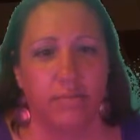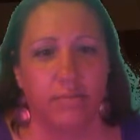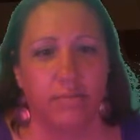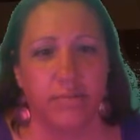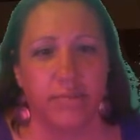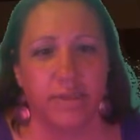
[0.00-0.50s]

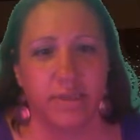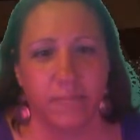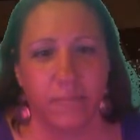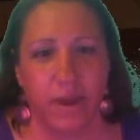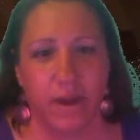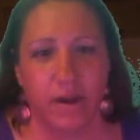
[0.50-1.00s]
sleep
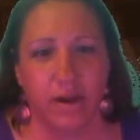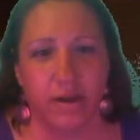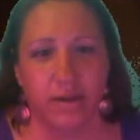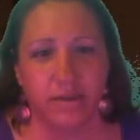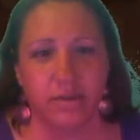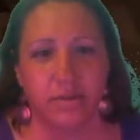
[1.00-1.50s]
there,
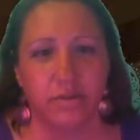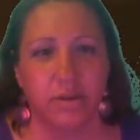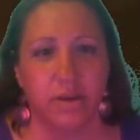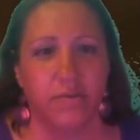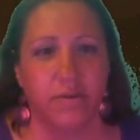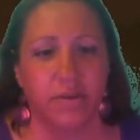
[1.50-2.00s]
because usually
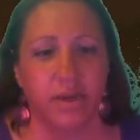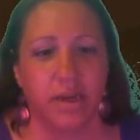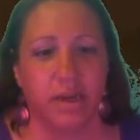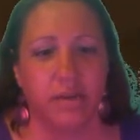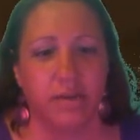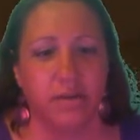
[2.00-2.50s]
if you dig
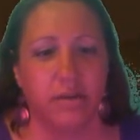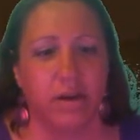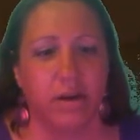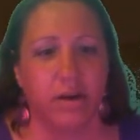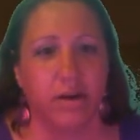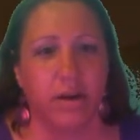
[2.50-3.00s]
into
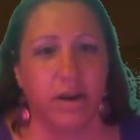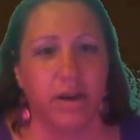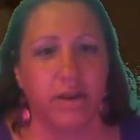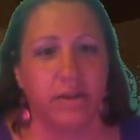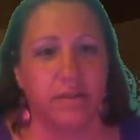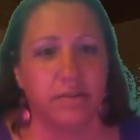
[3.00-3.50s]
concrete
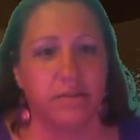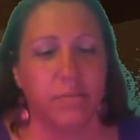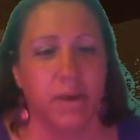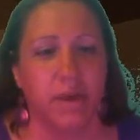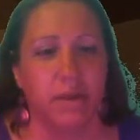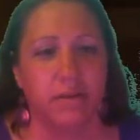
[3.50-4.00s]
and
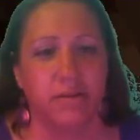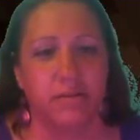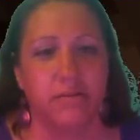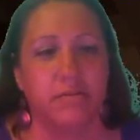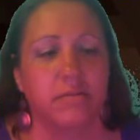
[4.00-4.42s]
cement and